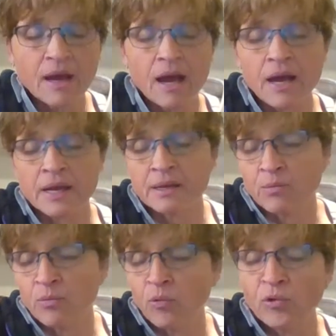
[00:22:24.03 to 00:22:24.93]
I
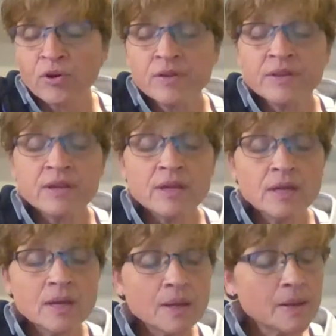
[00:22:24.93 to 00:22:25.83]
am worthy.
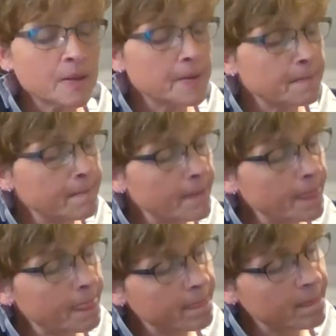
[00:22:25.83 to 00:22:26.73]

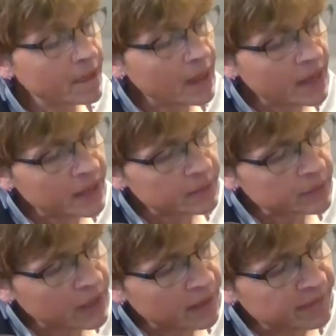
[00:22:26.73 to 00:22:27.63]
I am
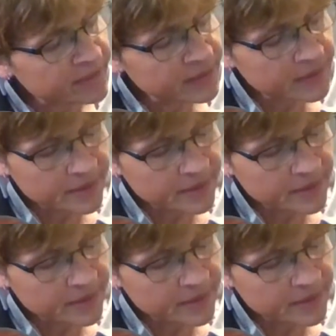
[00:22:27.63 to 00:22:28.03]
loved.